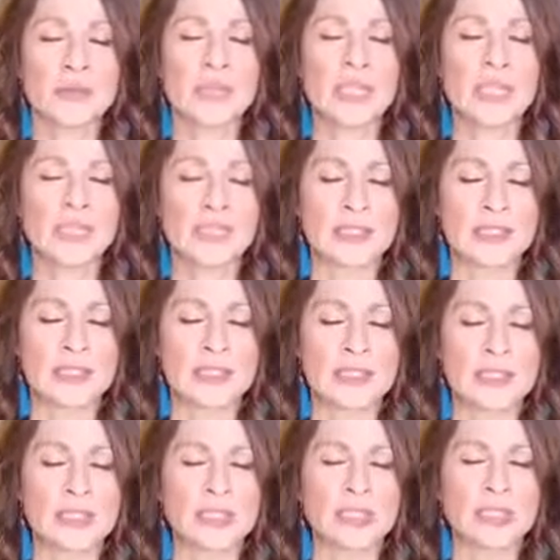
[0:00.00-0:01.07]

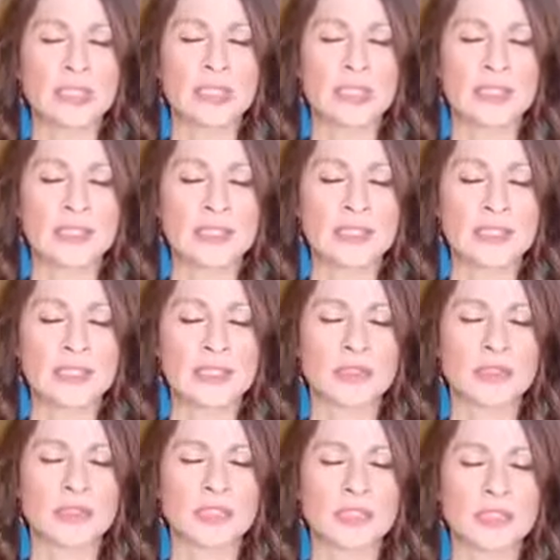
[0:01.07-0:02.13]
building and building
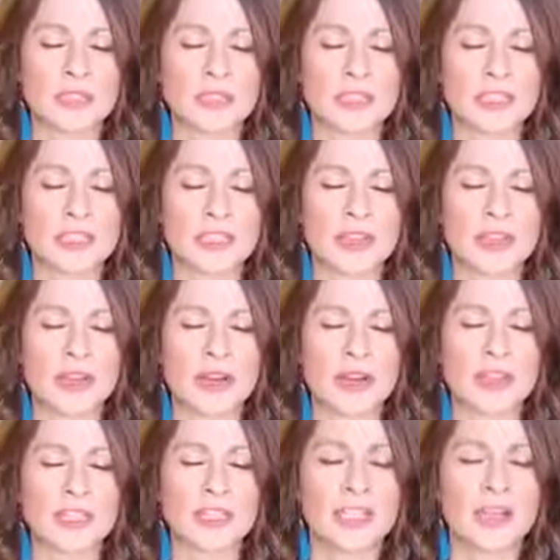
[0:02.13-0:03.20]
and building in your
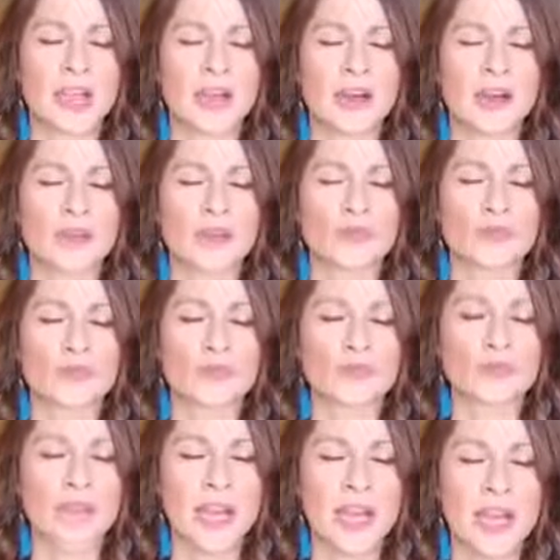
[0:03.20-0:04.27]
body now and
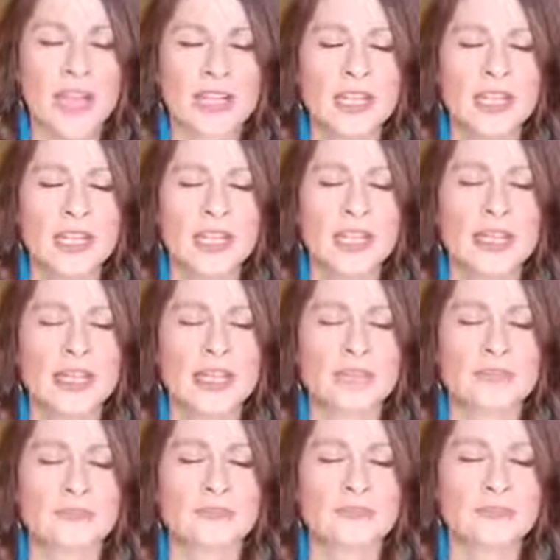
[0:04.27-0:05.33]

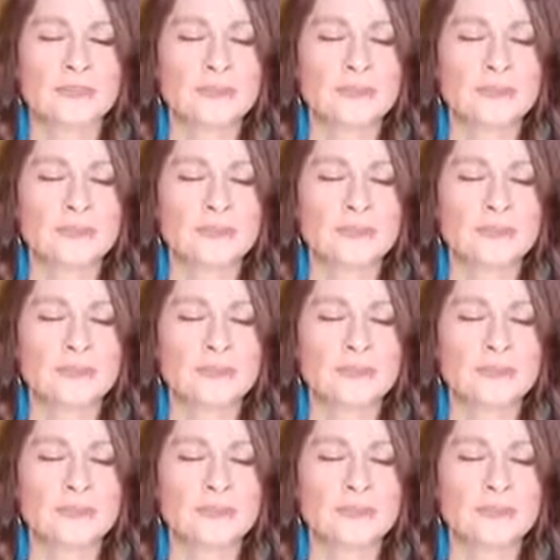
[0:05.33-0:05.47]
radiating.